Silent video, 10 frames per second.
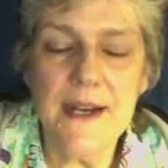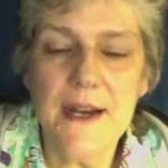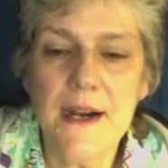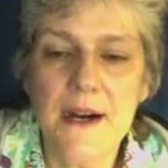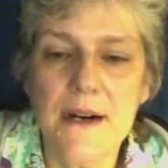
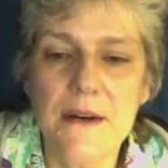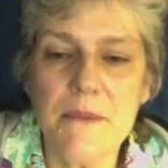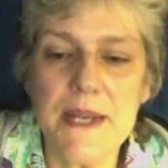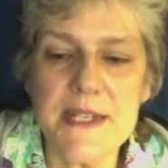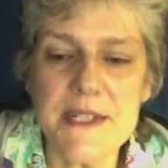um,
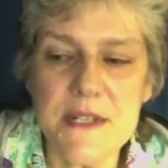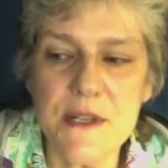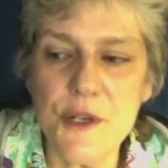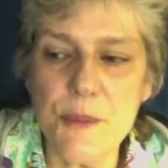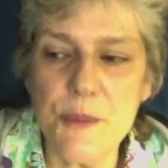it is a
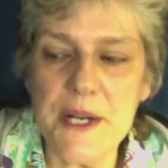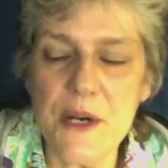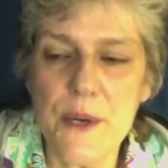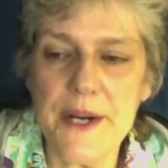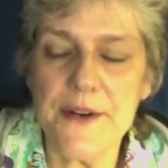little bit
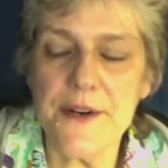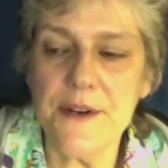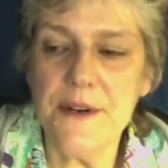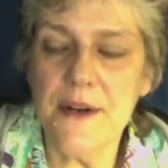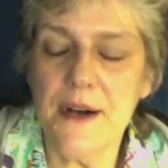quicker
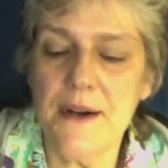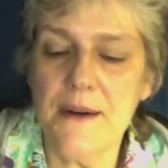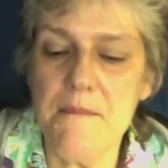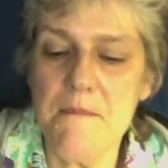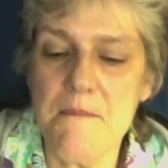
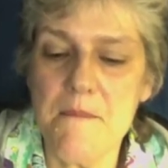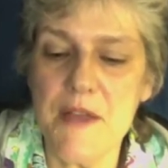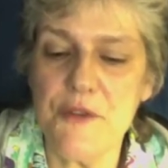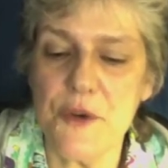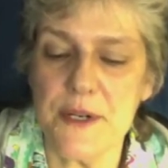um,
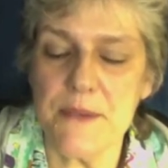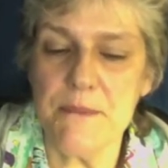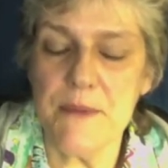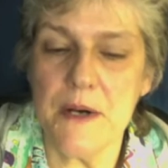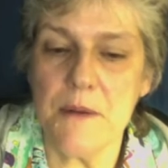if you're
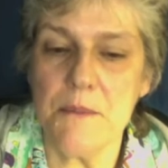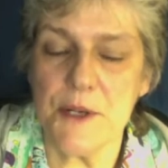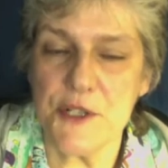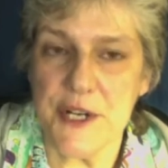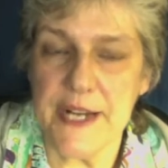a
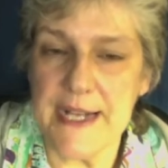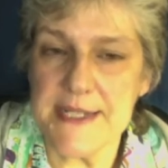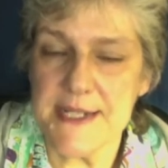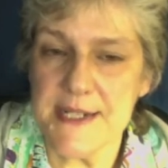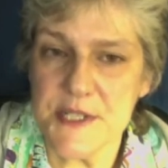berkshire gas
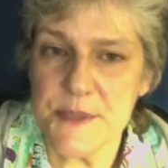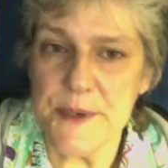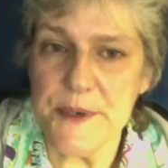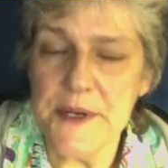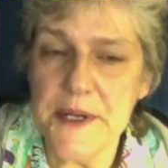customer
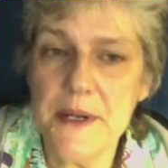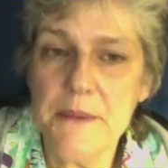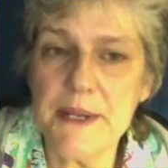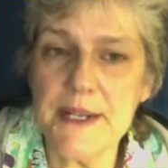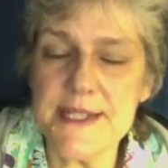
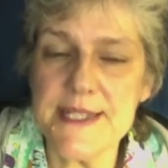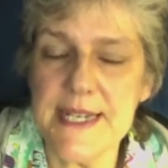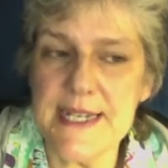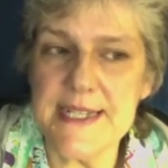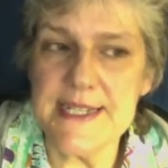because
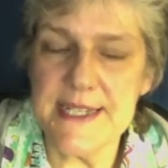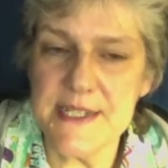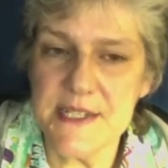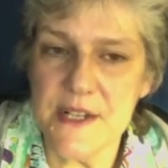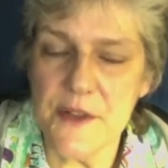cet
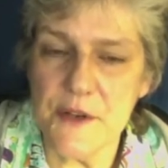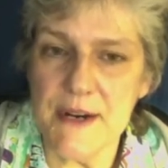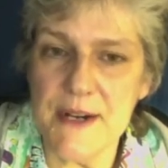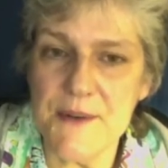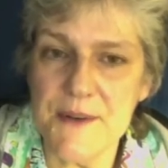is on the
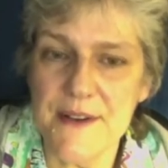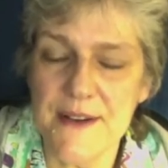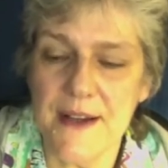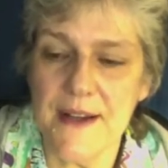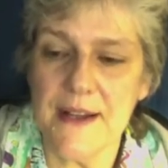ground
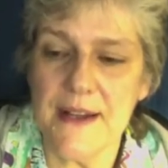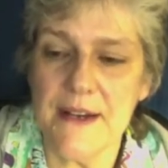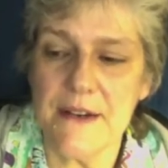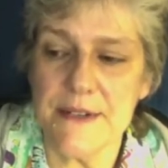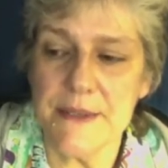
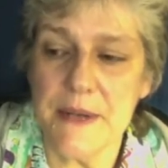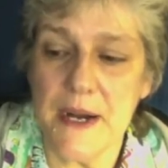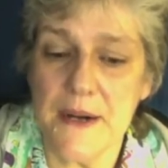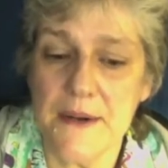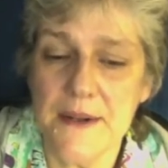here in
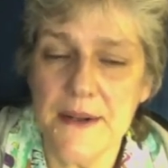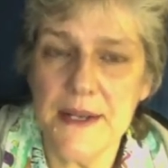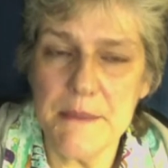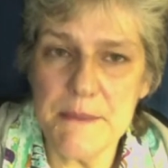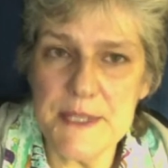uh,
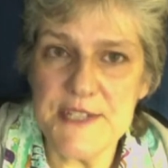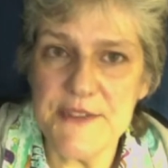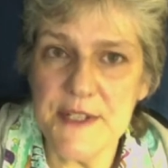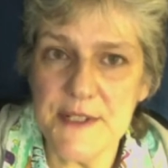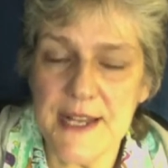in
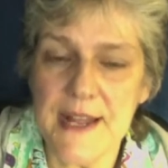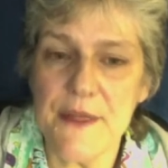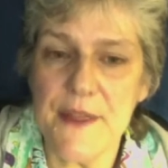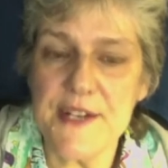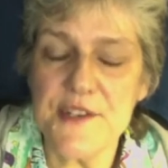pittsfield and
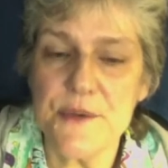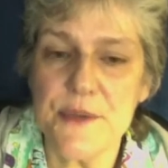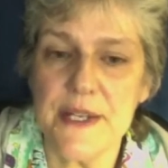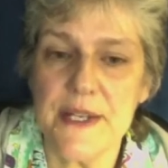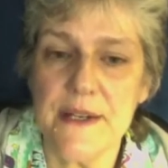they do
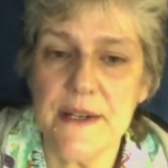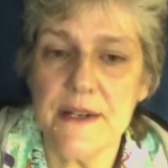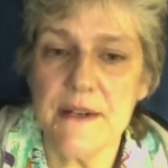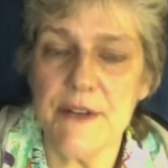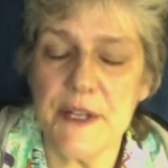the
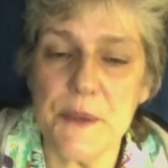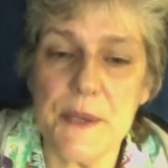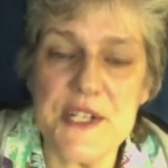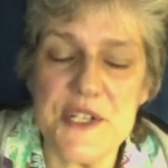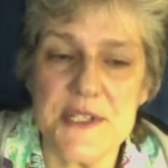
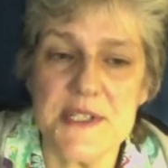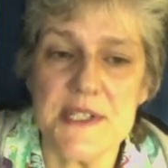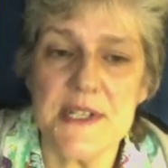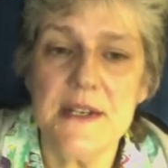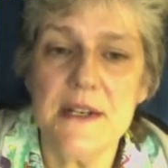evaluations
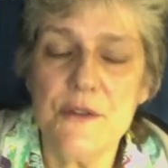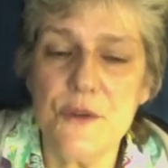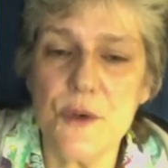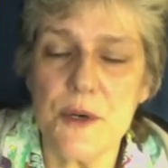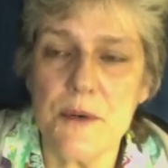
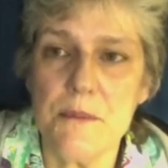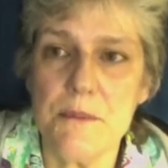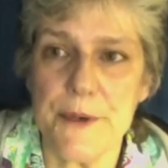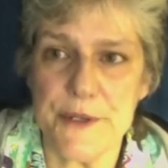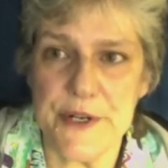for
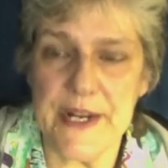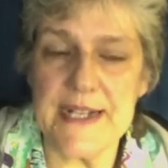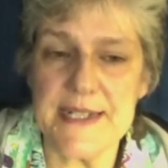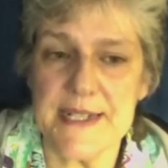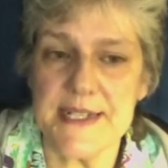berkshire
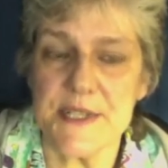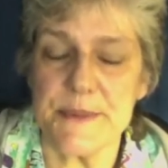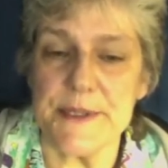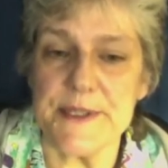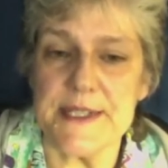gas customers